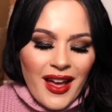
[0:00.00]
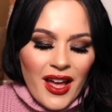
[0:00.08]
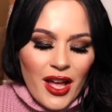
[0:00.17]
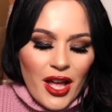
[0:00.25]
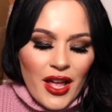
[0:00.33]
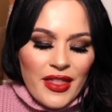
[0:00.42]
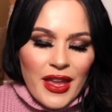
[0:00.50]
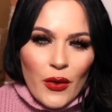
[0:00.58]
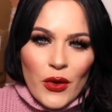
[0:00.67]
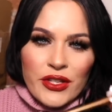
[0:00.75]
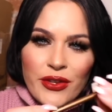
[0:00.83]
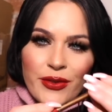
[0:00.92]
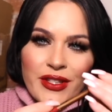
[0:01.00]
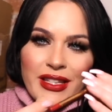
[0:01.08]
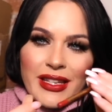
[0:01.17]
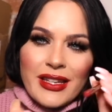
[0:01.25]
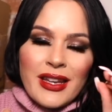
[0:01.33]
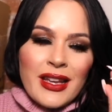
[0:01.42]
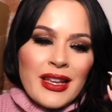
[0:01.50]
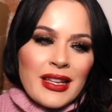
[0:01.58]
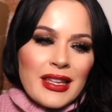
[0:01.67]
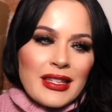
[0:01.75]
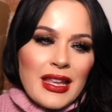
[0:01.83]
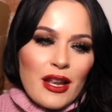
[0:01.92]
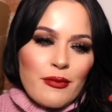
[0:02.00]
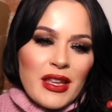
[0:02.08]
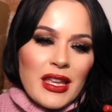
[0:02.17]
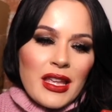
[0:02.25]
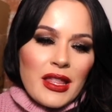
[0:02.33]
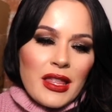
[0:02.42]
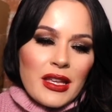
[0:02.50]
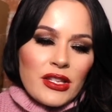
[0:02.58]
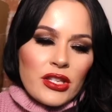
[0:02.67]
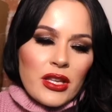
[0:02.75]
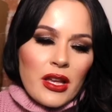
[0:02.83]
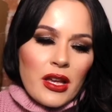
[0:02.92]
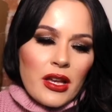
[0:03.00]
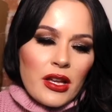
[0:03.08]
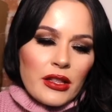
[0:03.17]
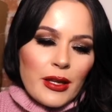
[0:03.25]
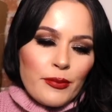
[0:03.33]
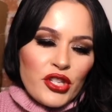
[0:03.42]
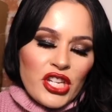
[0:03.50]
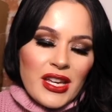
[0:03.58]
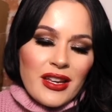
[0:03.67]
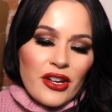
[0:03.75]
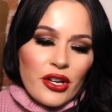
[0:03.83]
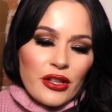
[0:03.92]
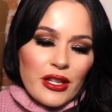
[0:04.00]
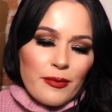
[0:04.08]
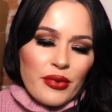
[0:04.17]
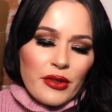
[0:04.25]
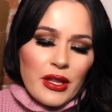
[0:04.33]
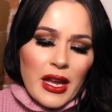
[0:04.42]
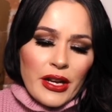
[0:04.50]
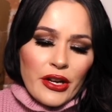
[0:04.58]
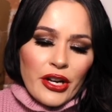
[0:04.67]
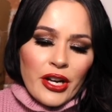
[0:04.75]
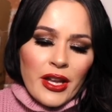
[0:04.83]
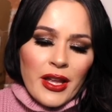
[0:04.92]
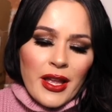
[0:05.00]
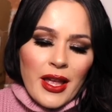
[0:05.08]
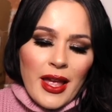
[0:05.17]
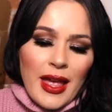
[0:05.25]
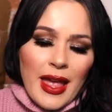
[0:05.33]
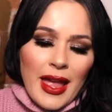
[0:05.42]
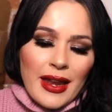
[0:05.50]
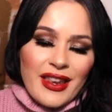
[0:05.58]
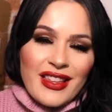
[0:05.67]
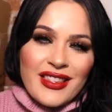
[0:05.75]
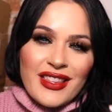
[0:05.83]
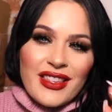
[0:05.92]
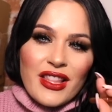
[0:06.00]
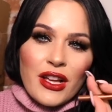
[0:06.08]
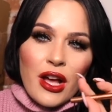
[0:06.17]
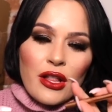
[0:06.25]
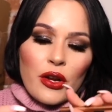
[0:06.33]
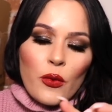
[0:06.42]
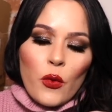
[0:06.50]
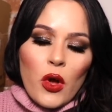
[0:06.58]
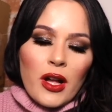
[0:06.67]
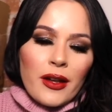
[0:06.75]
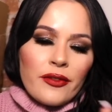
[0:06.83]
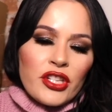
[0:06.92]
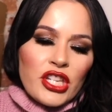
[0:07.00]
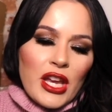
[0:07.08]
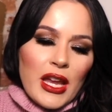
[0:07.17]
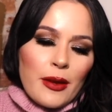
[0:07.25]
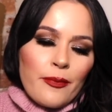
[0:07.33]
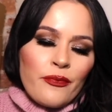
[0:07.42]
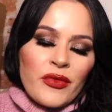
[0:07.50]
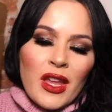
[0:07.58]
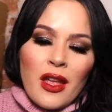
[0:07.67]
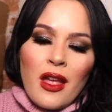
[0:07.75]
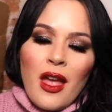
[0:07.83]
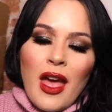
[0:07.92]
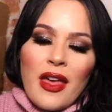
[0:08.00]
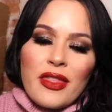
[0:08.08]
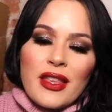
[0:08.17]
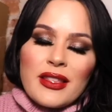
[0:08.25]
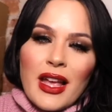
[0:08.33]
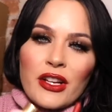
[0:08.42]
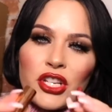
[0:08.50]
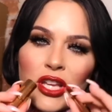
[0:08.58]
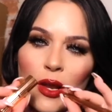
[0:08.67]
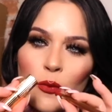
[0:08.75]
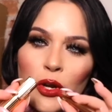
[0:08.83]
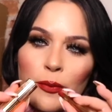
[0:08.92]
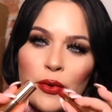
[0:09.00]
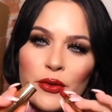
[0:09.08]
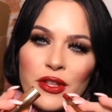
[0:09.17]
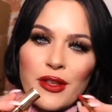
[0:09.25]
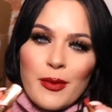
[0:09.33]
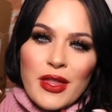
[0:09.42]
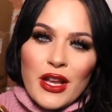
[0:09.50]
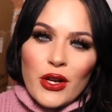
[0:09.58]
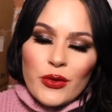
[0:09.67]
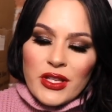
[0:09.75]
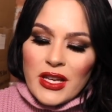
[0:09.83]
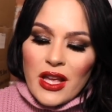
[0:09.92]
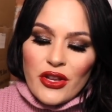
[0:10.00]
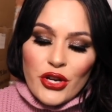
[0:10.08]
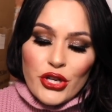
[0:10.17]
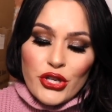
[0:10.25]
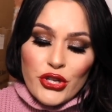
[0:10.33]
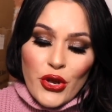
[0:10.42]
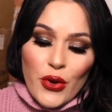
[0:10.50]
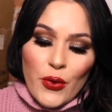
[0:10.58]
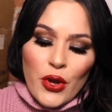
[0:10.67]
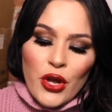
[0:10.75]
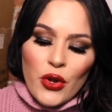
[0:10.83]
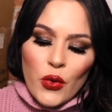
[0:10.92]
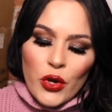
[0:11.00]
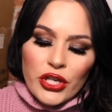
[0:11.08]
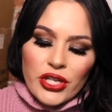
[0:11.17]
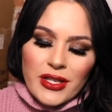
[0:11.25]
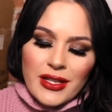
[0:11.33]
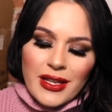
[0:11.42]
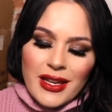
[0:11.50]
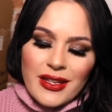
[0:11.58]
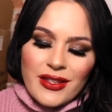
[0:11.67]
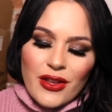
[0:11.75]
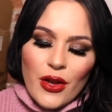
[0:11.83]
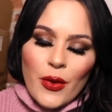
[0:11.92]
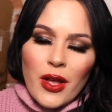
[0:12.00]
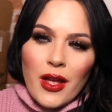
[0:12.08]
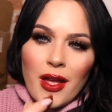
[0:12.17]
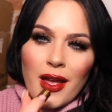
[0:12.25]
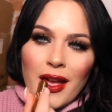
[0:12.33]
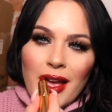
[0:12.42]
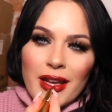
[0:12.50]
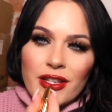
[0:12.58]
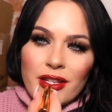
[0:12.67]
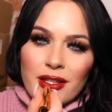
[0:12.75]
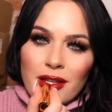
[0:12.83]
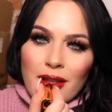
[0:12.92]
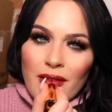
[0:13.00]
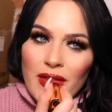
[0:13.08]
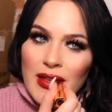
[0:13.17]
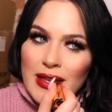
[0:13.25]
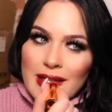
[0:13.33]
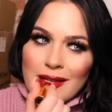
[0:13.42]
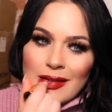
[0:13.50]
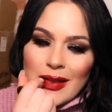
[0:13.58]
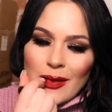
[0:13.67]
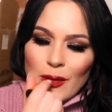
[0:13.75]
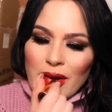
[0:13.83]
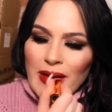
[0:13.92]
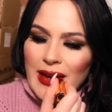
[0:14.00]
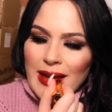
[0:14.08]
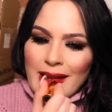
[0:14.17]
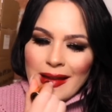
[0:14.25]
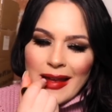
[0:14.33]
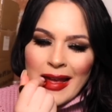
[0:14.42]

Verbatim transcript: Uh, they also did send me this uh, lip cheat, her lip liner, and this is in the color Walk of Shame. And these actually, I'm wearing both of them and they go together so gorgeously. So I just love this. That's why I'm wearing it.